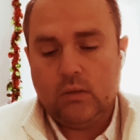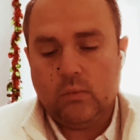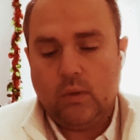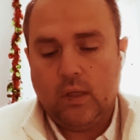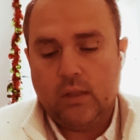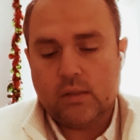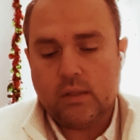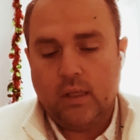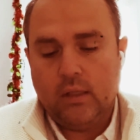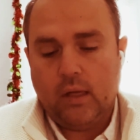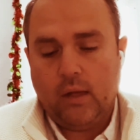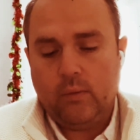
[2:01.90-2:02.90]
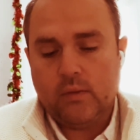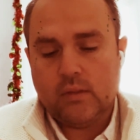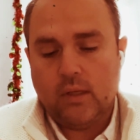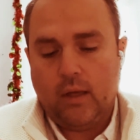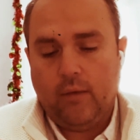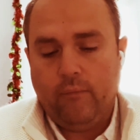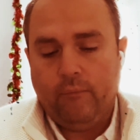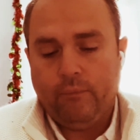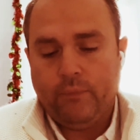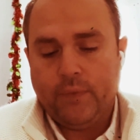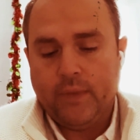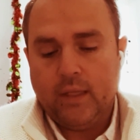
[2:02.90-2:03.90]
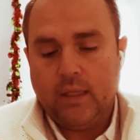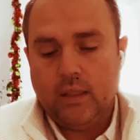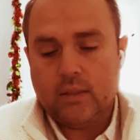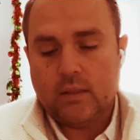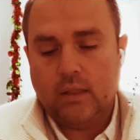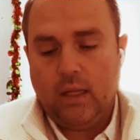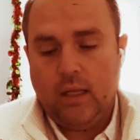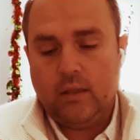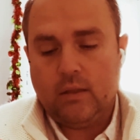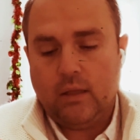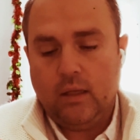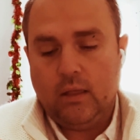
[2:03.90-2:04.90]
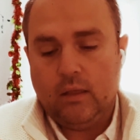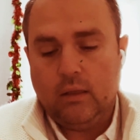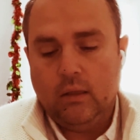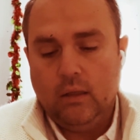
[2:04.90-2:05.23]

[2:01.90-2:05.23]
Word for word: was and now is not is an eighth king.